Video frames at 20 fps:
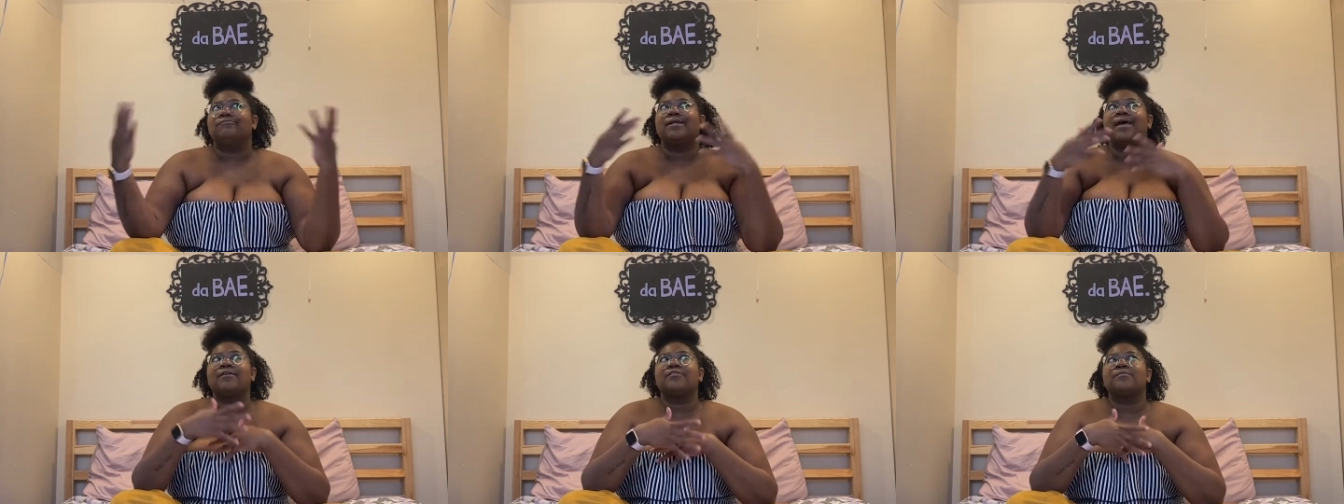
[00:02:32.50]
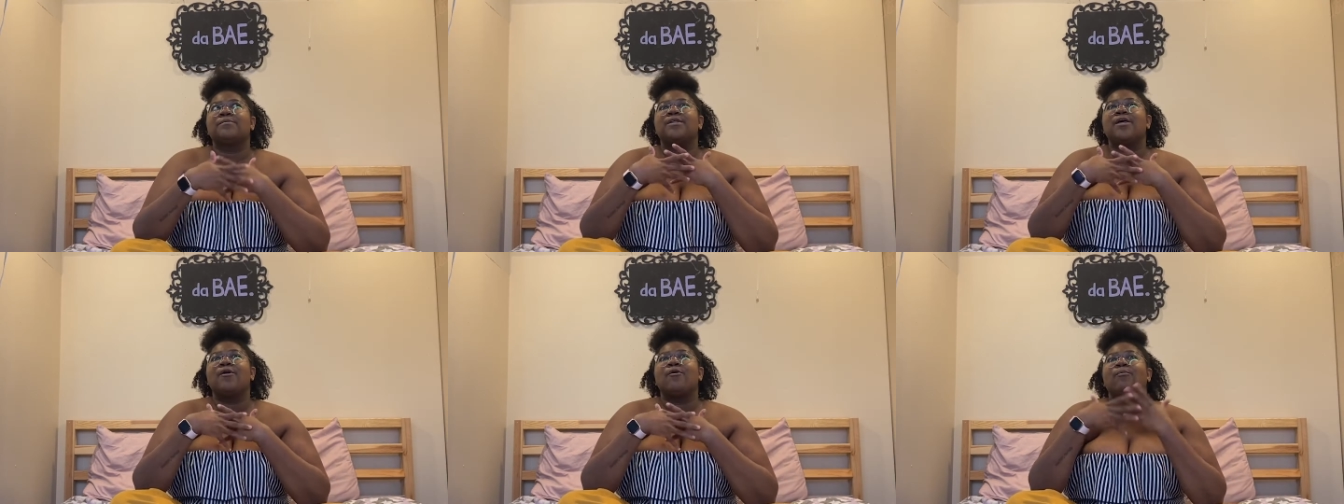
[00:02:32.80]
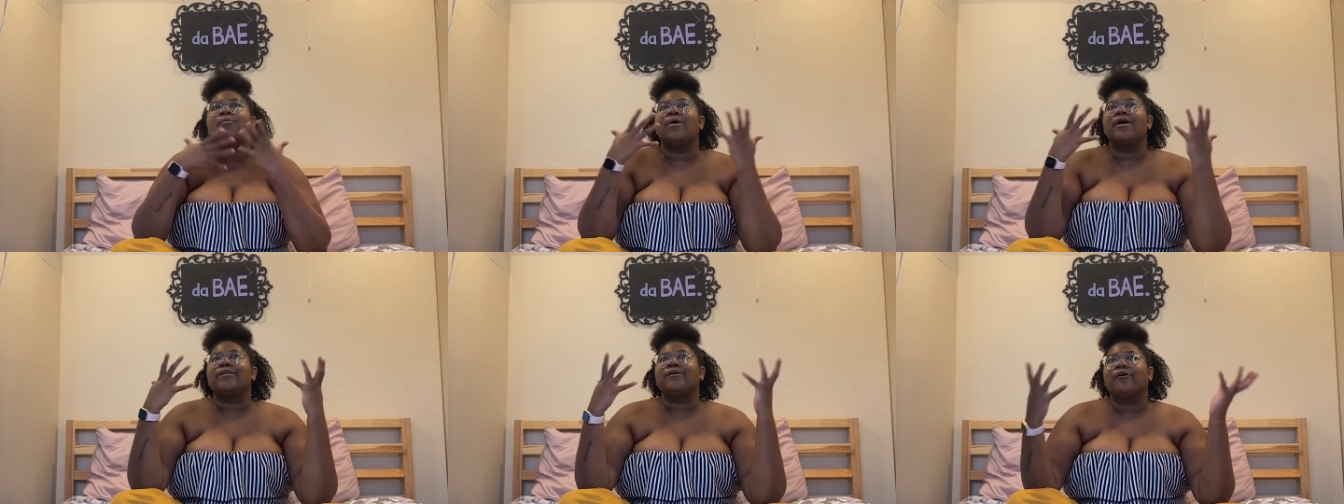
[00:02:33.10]
now that we know
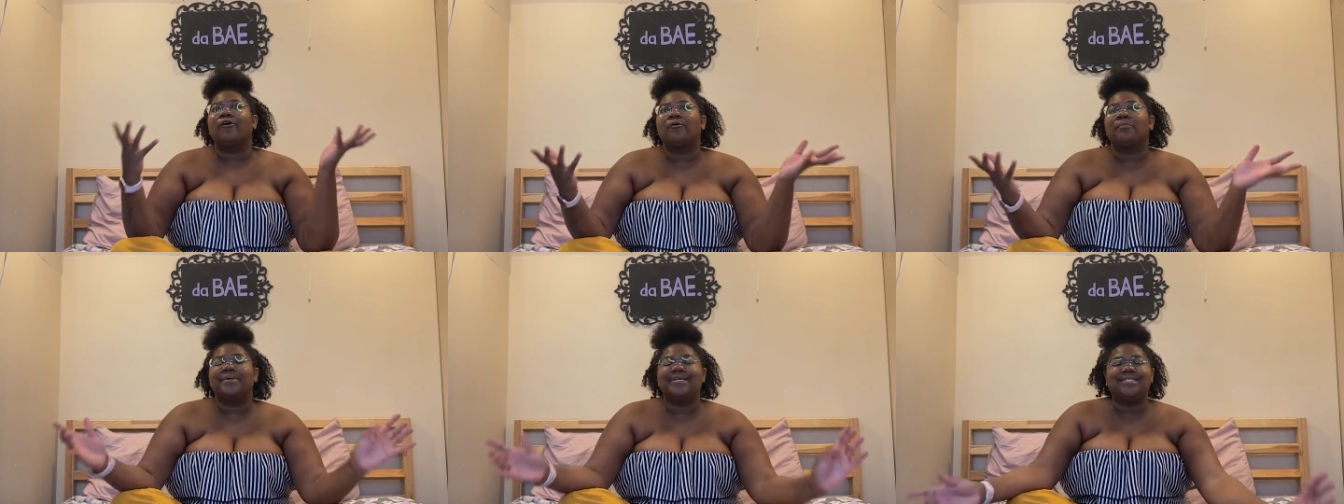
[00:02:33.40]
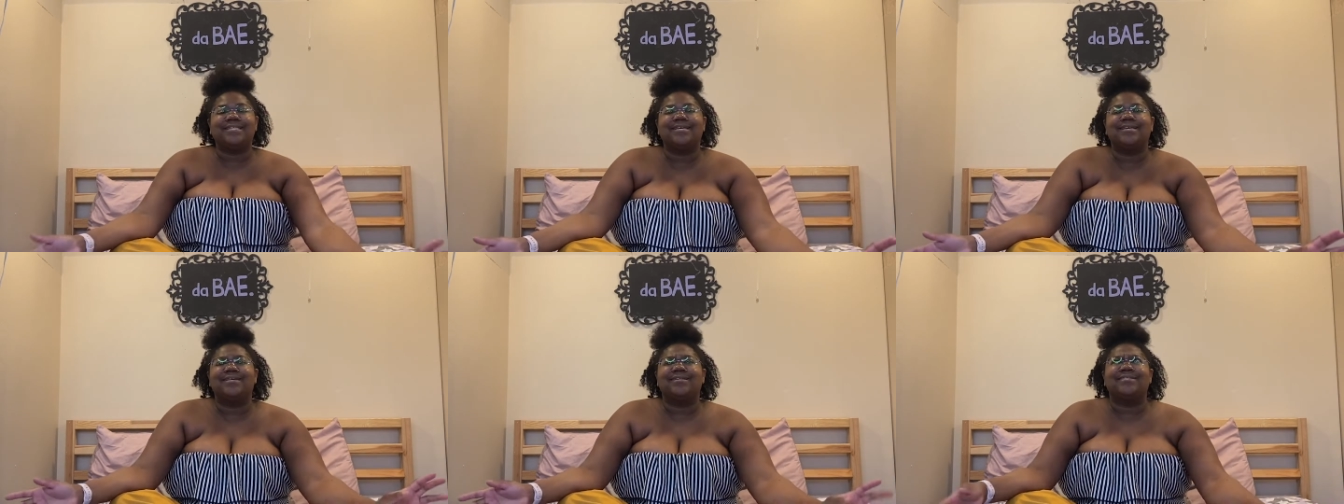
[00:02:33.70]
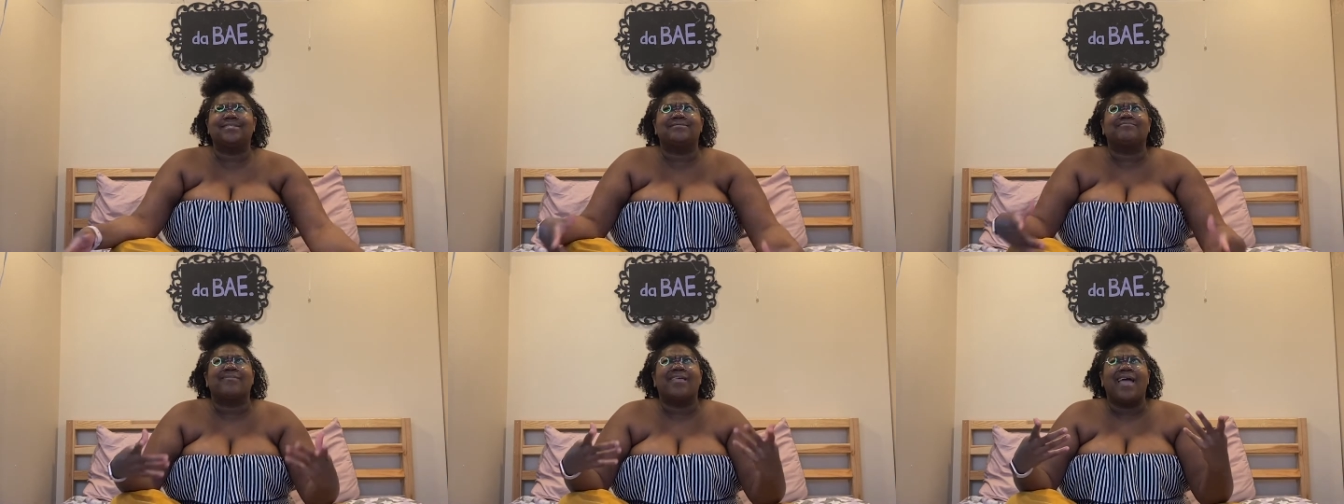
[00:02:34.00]
what herpes
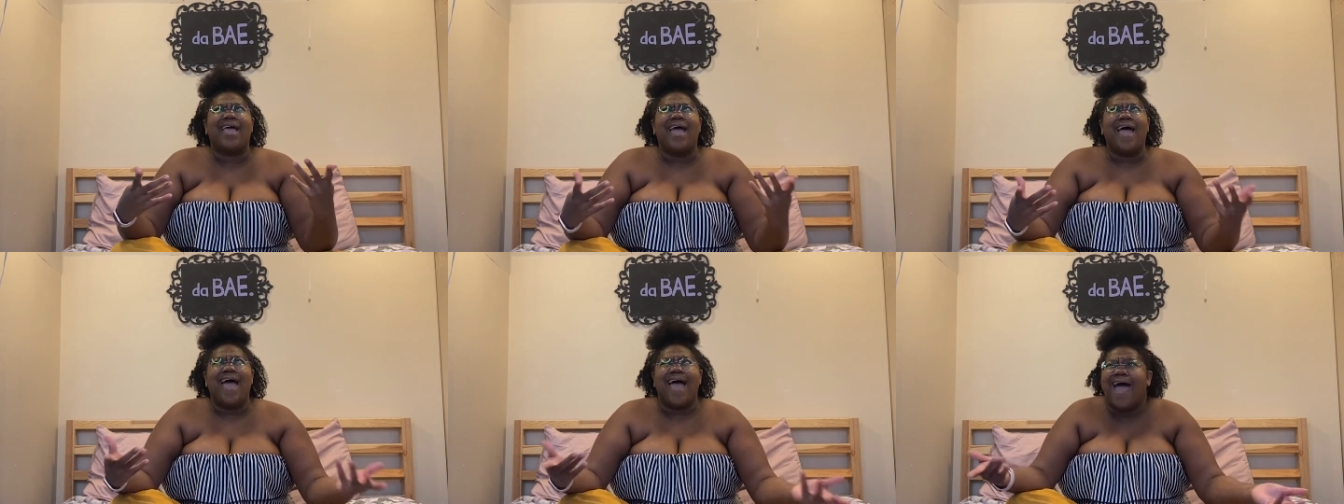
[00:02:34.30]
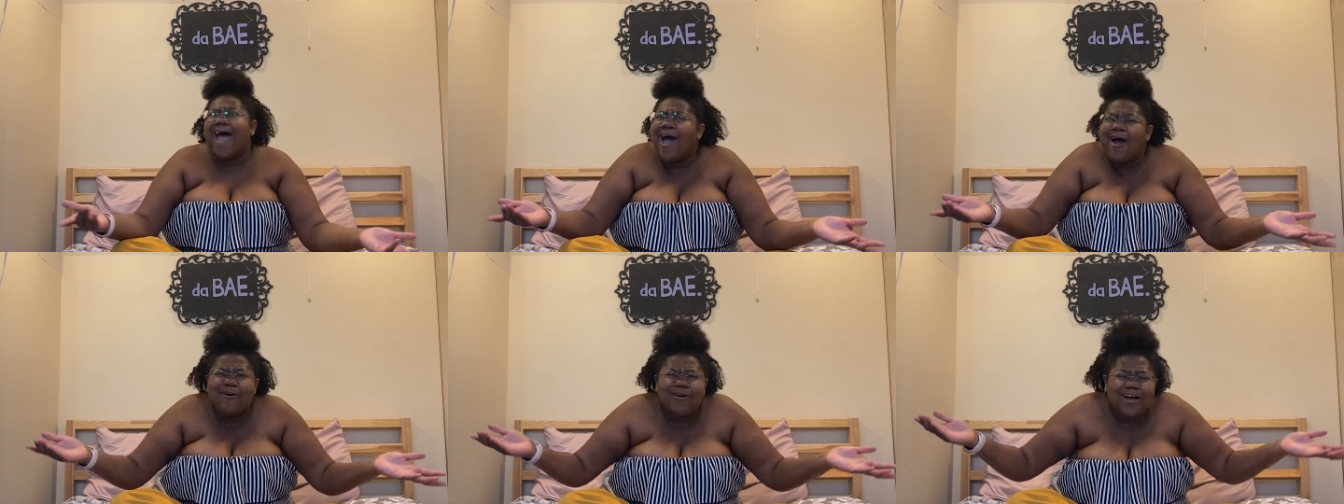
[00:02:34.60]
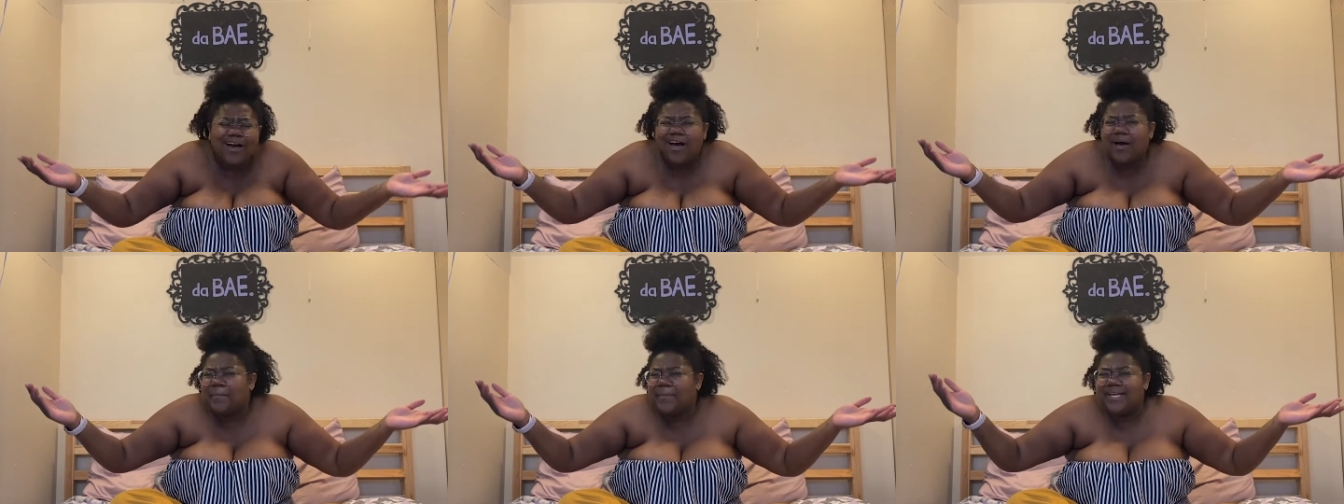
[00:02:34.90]
is, how
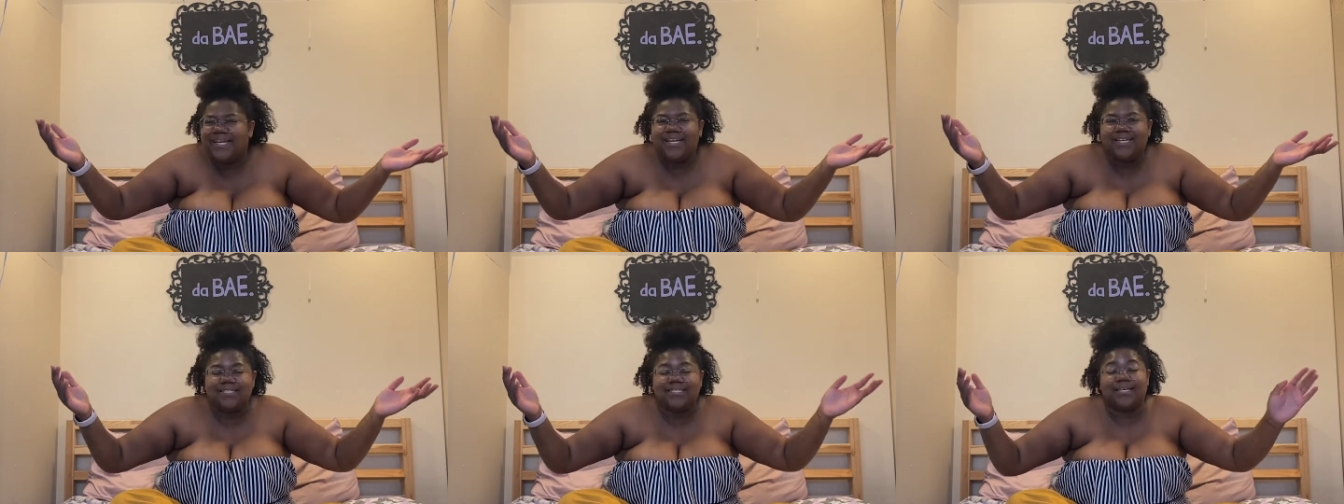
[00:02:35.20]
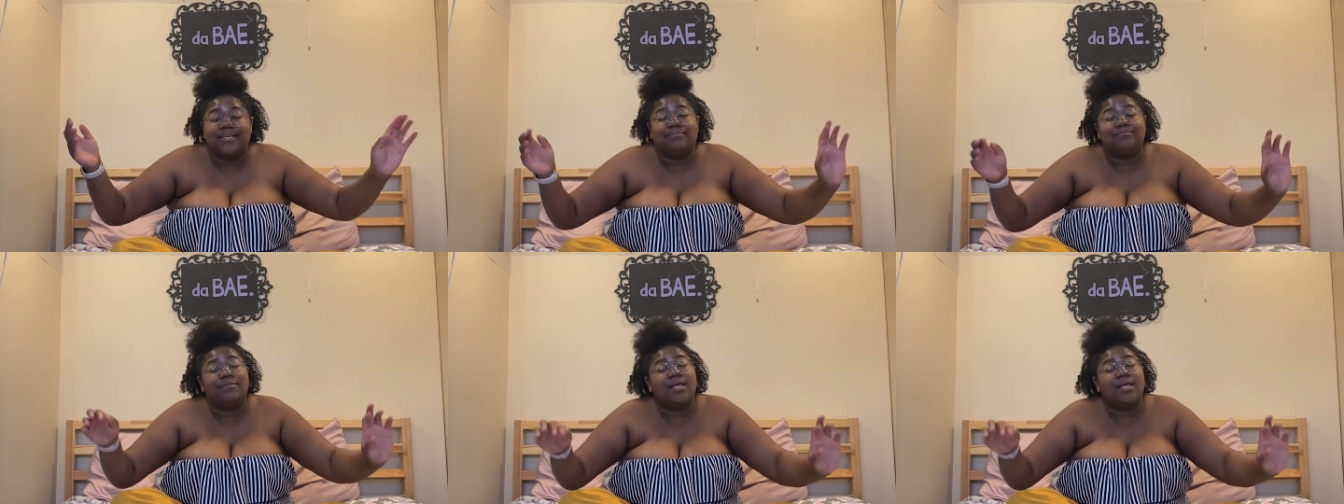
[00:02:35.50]
common is it?